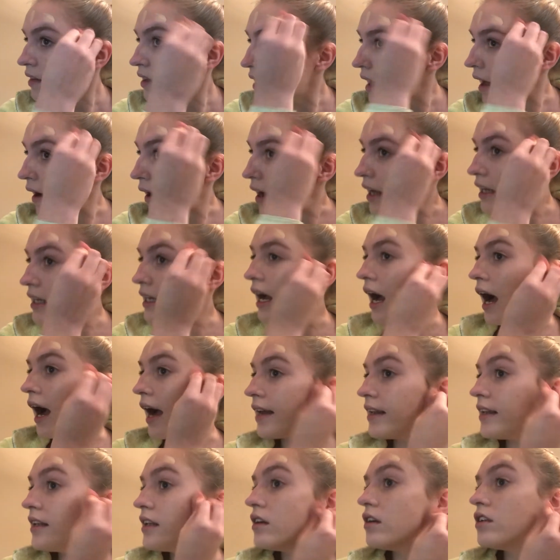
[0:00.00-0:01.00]
Now I
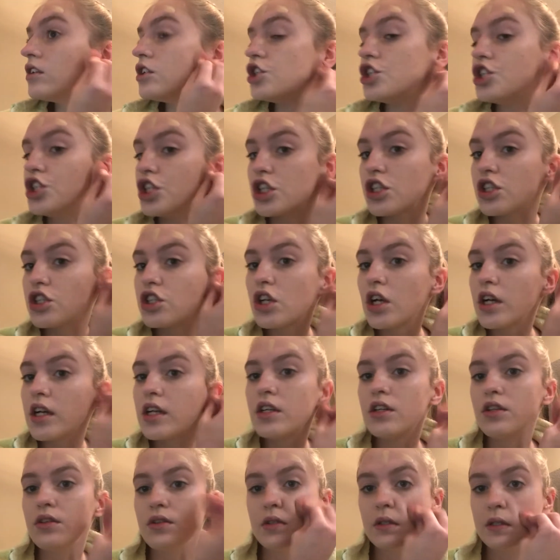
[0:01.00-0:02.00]
kind of just
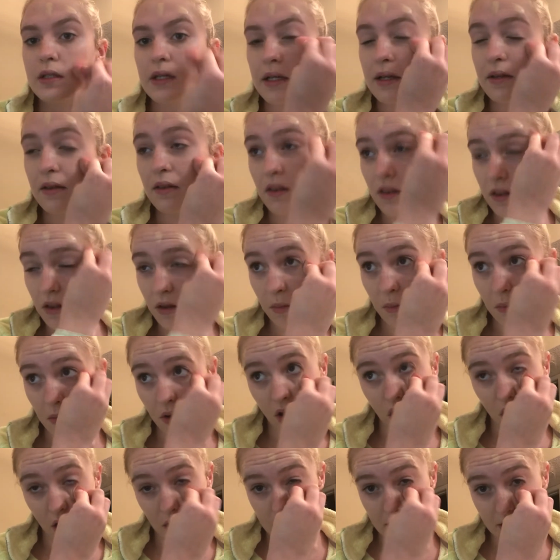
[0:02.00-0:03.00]
started using the
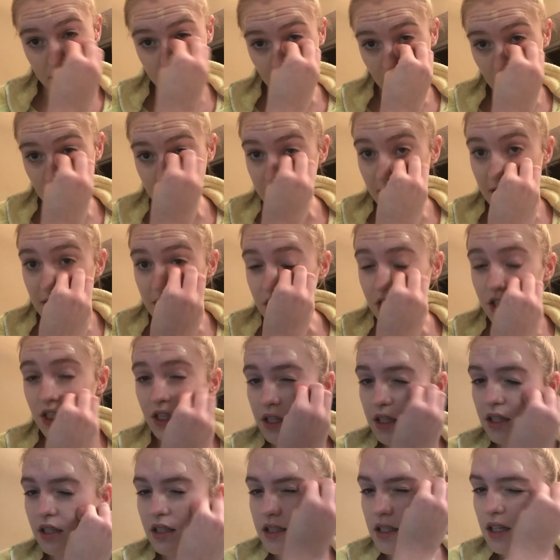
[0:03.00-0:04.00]
Milani
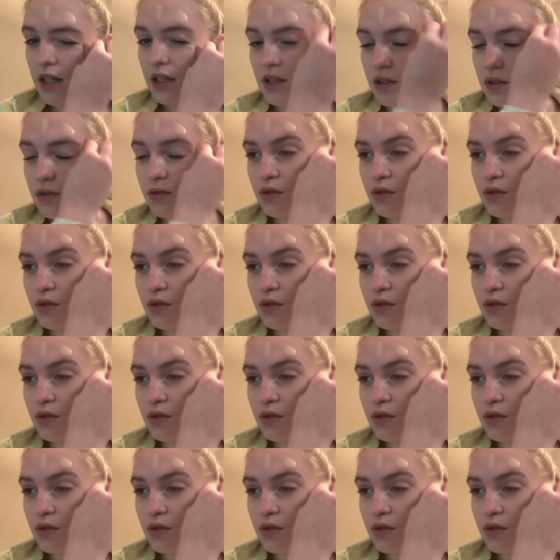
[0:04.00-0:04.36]
foundation because I